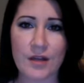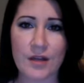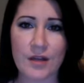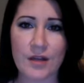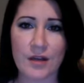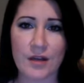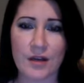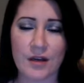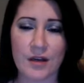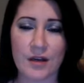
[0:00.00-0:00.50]

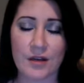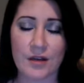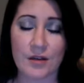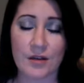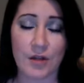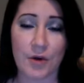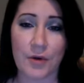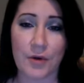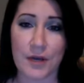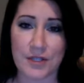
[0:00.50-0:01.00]

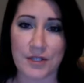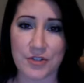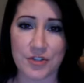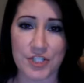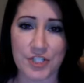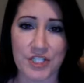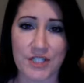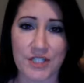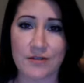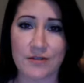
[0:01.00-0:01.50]

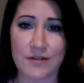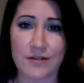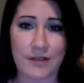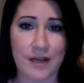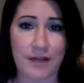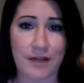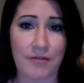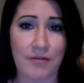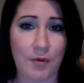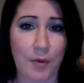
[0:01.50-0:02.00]
estrogen. It
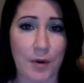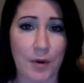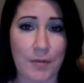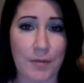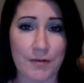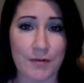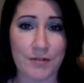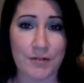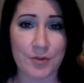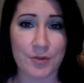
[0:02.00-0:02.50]
never went
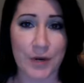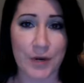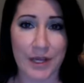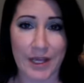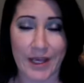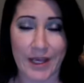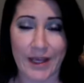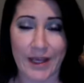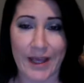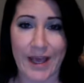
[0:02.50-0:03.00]
above
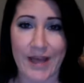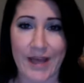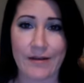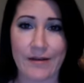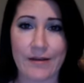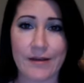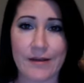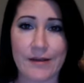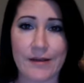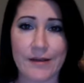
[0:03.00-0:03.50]
20 again.
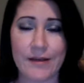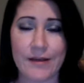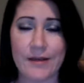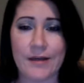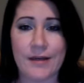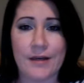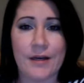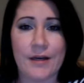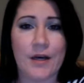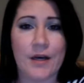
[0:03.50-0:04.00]

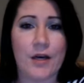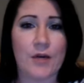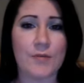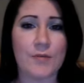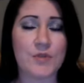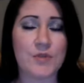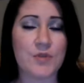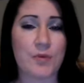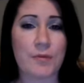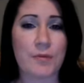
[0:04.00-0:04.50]

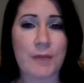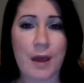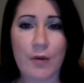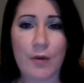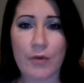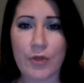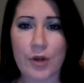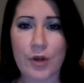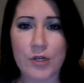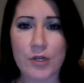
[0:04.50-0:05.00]
So we met
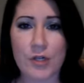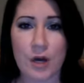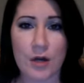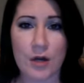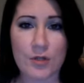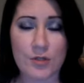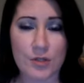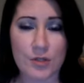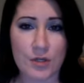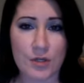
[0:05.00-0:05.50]
with our
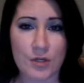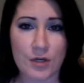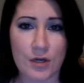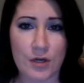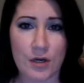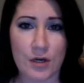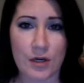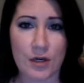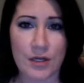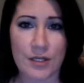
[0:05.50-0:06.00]
doctor
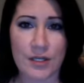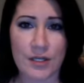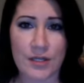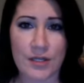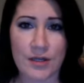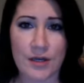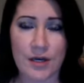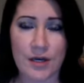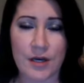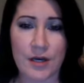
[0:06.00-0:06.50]

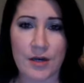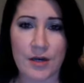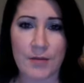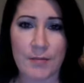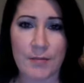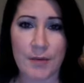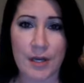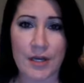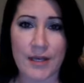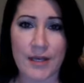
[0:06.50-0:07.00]
on
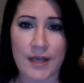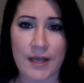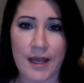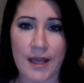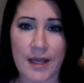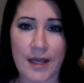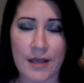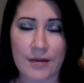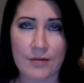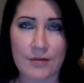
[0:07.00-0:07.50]

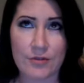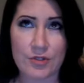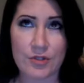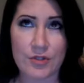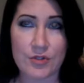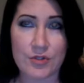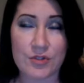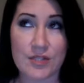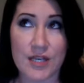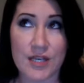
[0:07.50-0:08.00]

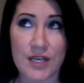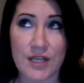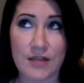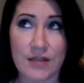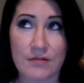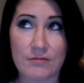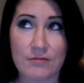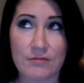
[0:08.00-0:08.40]
Tuesday,